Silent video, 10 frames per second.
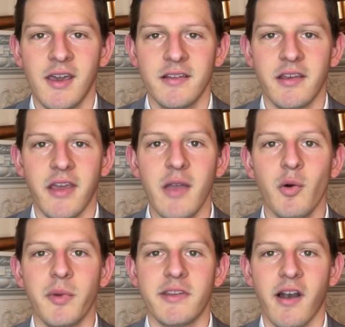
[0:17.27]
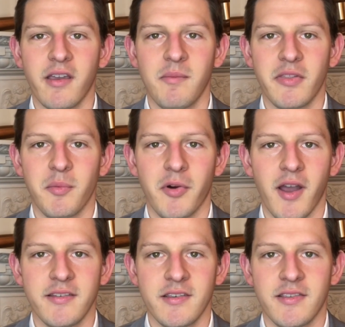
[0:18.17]
Today we'll be talking about the
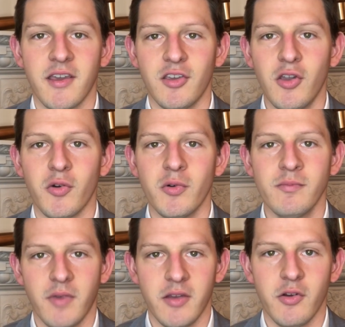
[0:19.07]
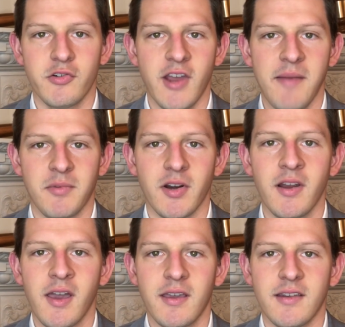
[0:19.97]
process that you and your chapter
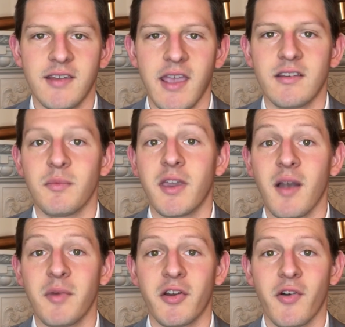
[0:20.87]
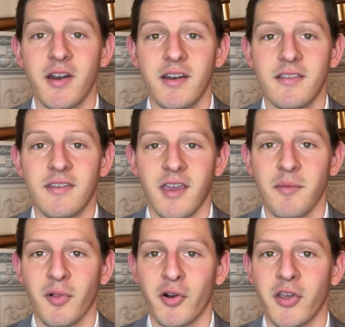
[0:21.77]
can take to become an accredited SigEp
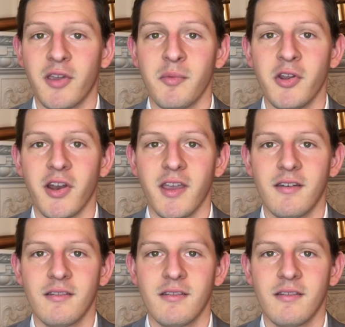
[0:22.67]
Learning Community.